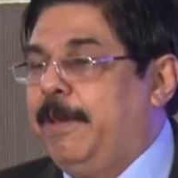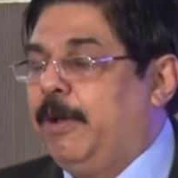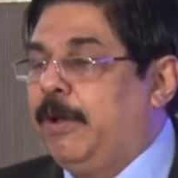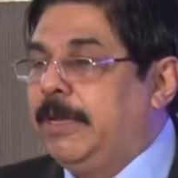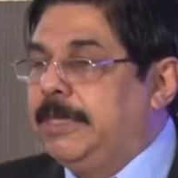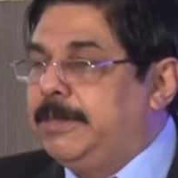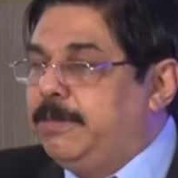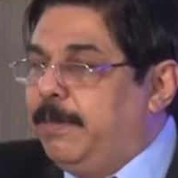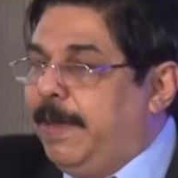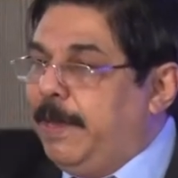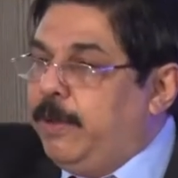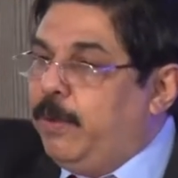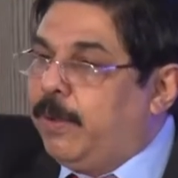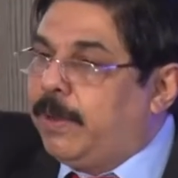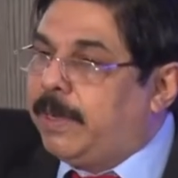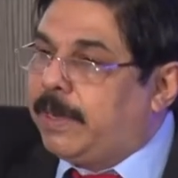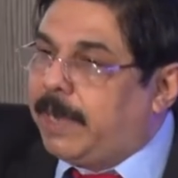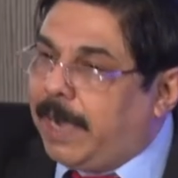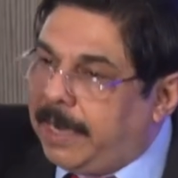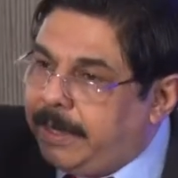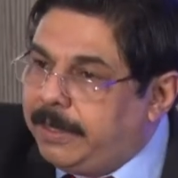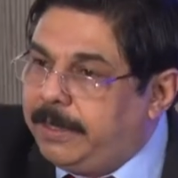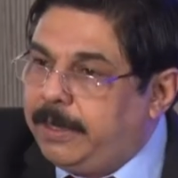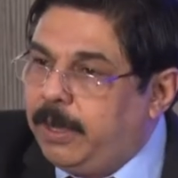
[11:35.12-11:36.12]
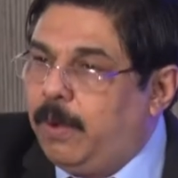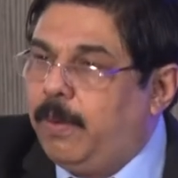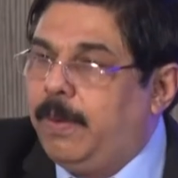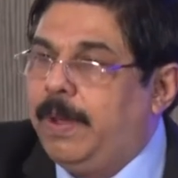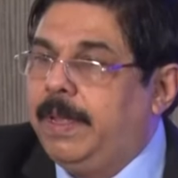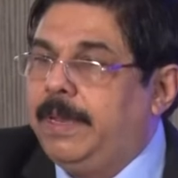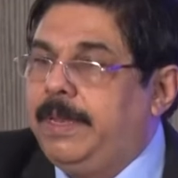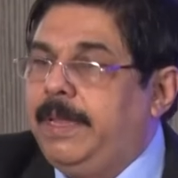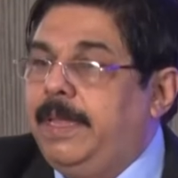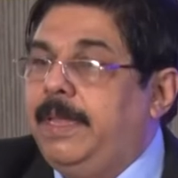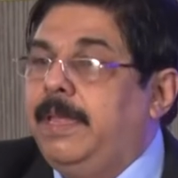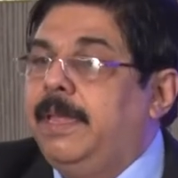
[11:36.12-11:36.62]
Because when you cut the
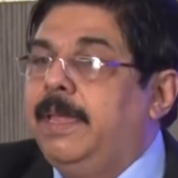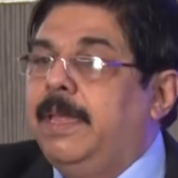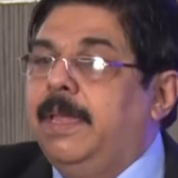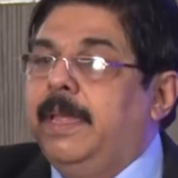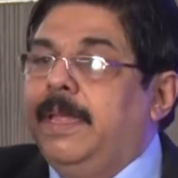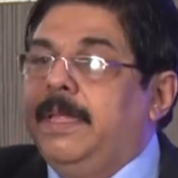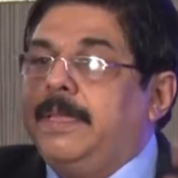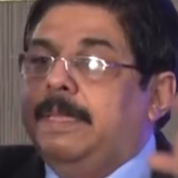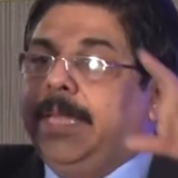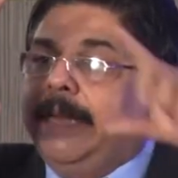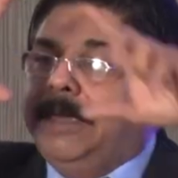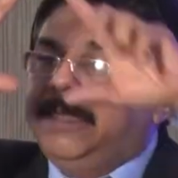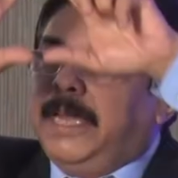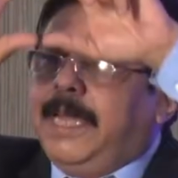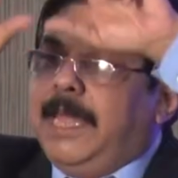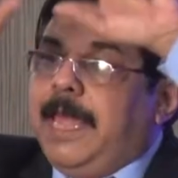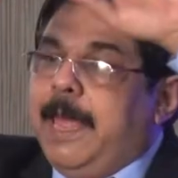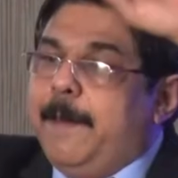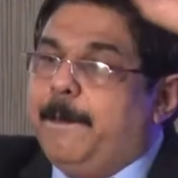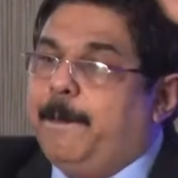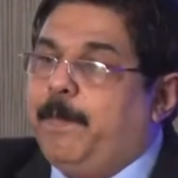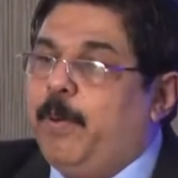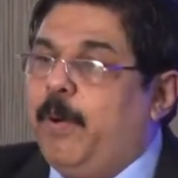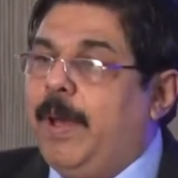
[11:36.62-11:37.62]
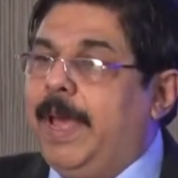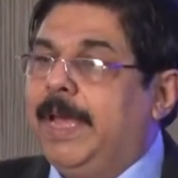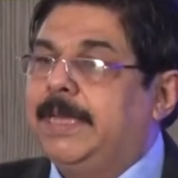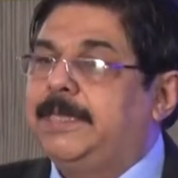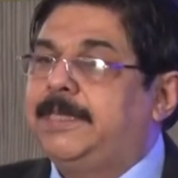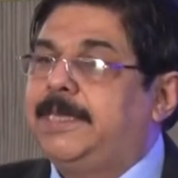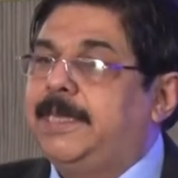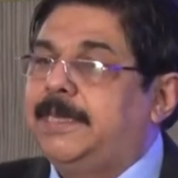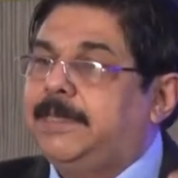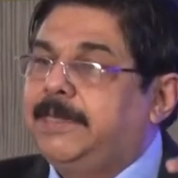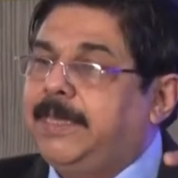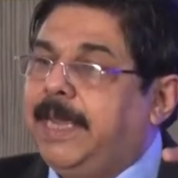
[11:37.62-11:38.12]
ovary, there is a
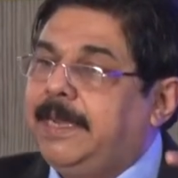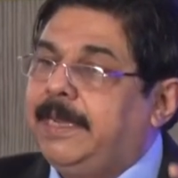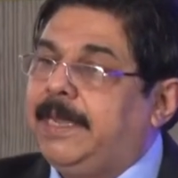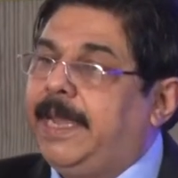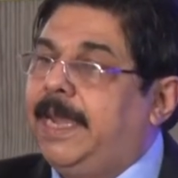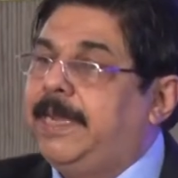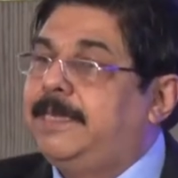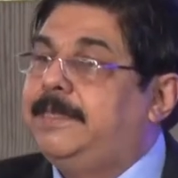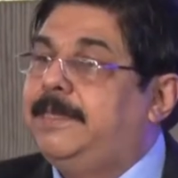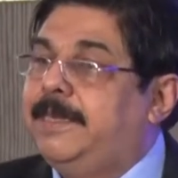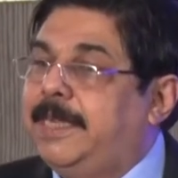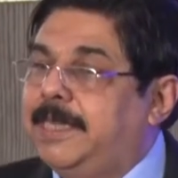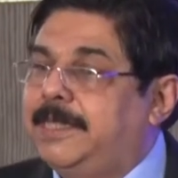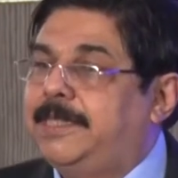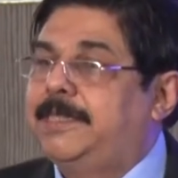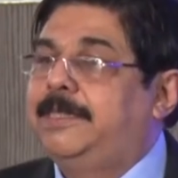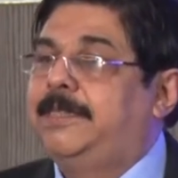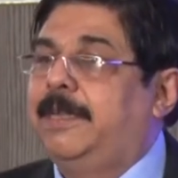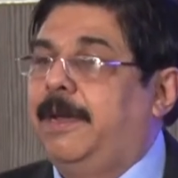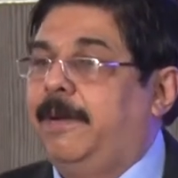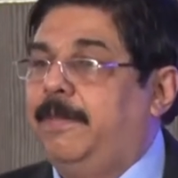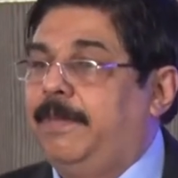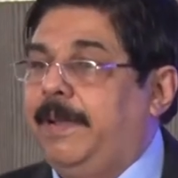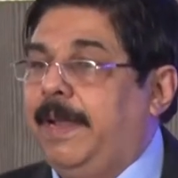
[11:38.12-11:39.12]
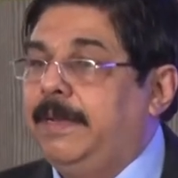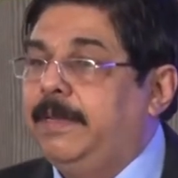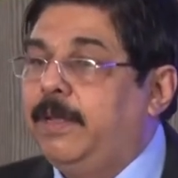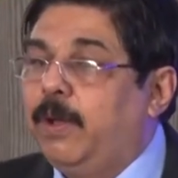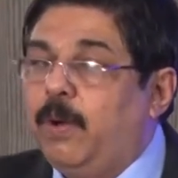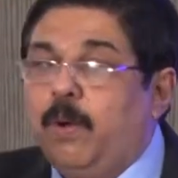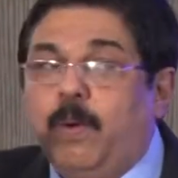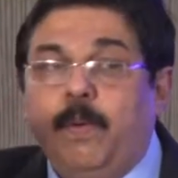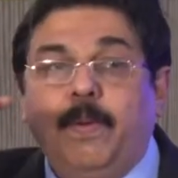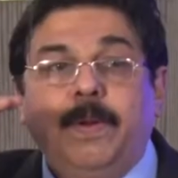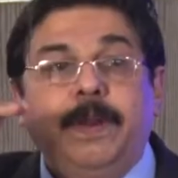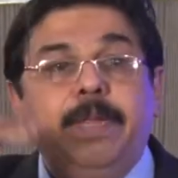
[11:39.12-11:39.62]
hypoaxis that gets disturbed and
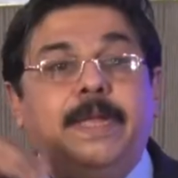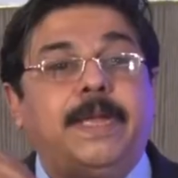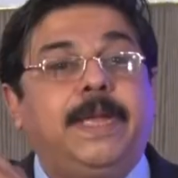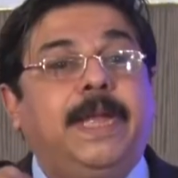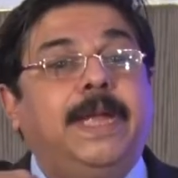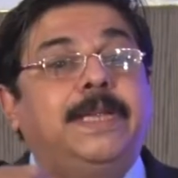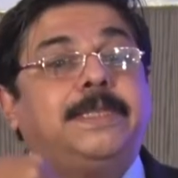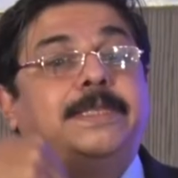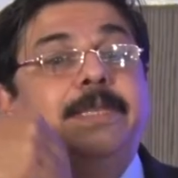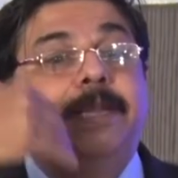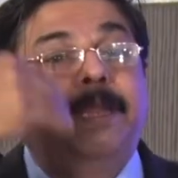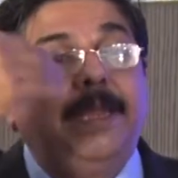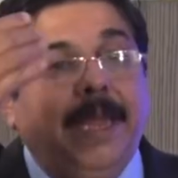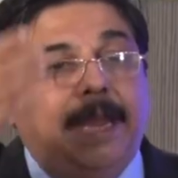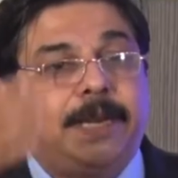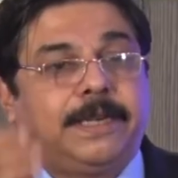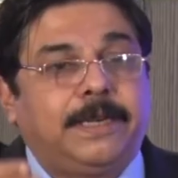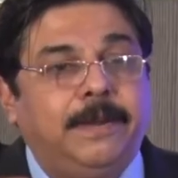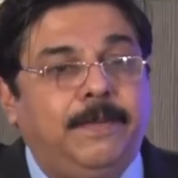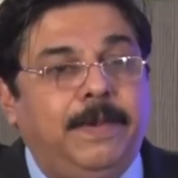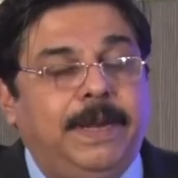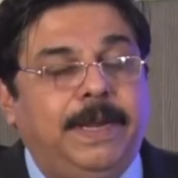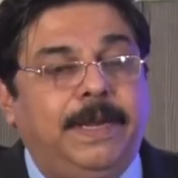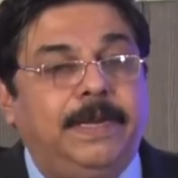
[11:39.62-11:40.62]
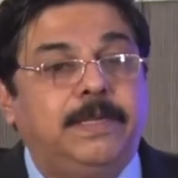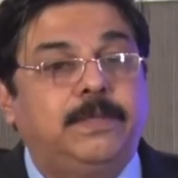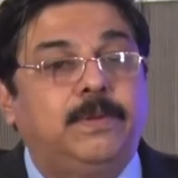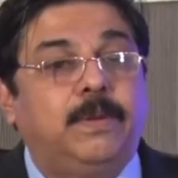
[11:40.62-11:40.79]
the ovary gets reactivated.